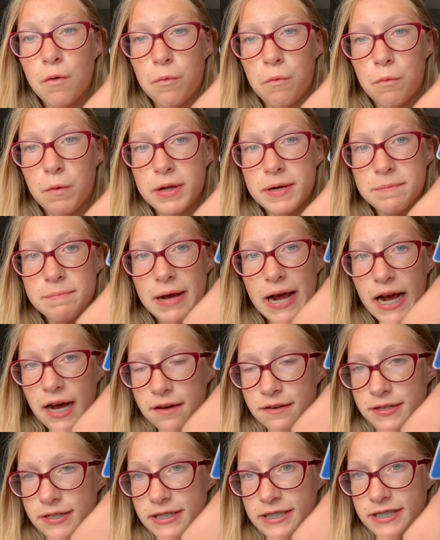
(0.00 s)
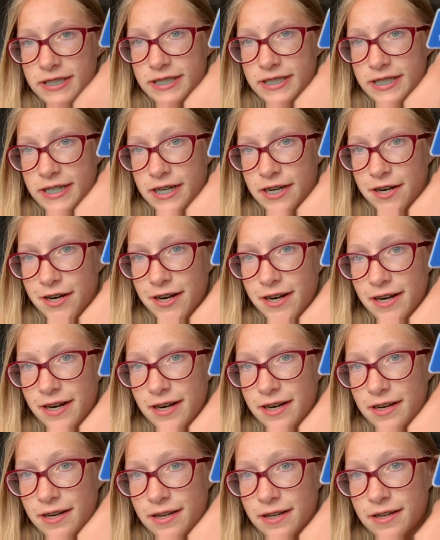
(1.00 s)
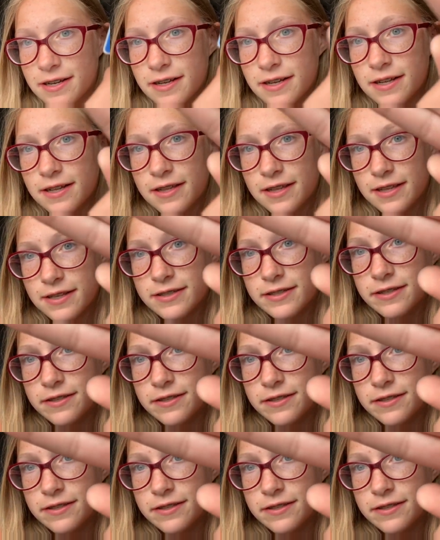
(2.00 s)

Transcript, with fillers: one pound sticker. This